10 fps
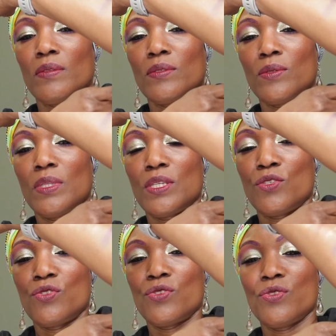So
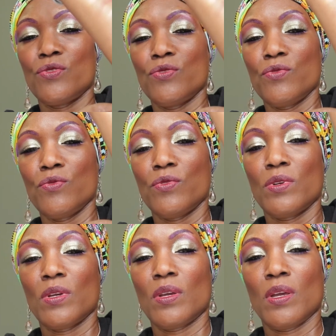these two
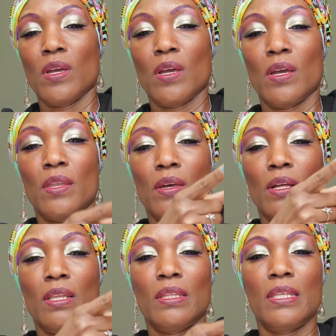and
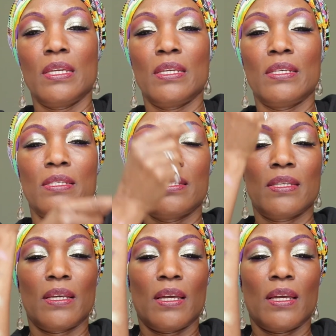all of these